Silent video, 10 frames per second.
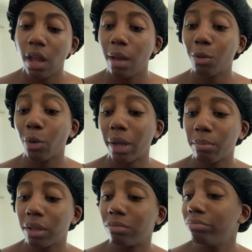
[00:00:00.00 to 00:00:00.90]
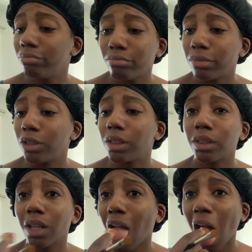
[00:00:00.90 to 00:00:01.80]
I'm cramping.
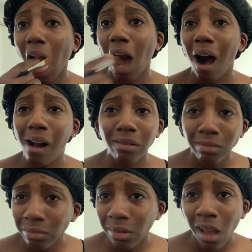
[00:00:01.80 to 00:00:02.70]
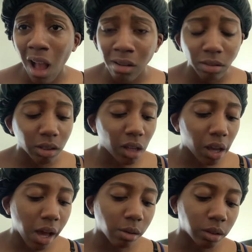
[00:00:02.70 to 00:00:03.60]
Just
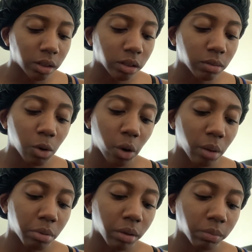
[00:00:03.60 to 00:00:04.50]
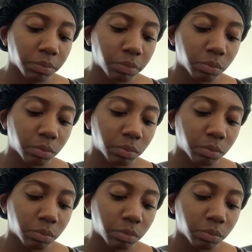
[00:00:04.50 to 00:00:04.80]
say how it is. I'm cramping.